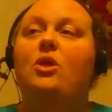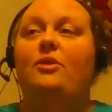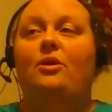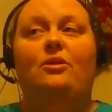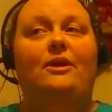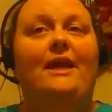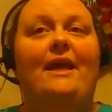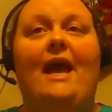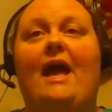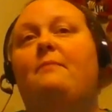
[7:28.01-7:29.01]
They're
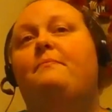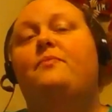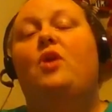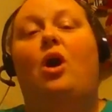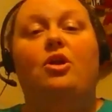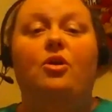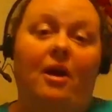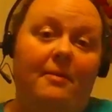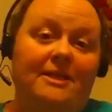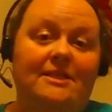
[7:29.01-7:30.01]
looking at, are you
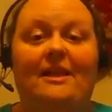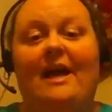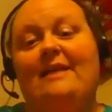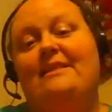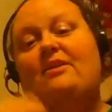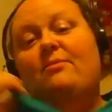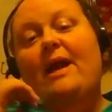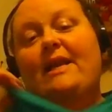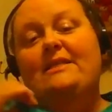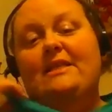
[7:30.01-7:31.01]
coming to class in a
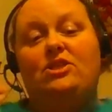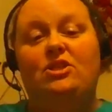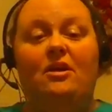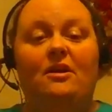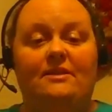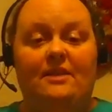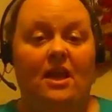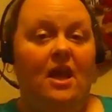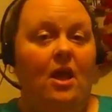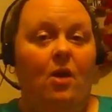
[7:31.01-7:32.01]
ratty t-shirt? Because
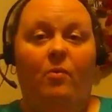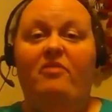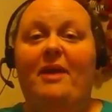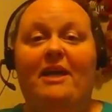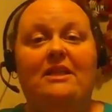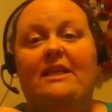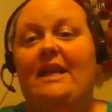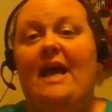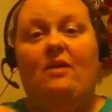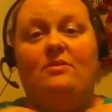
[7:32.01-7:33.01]
we've been
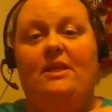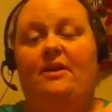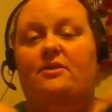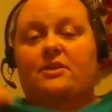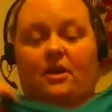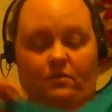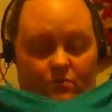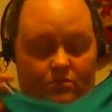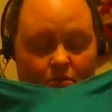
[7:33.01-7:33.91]
cleaning house here. So,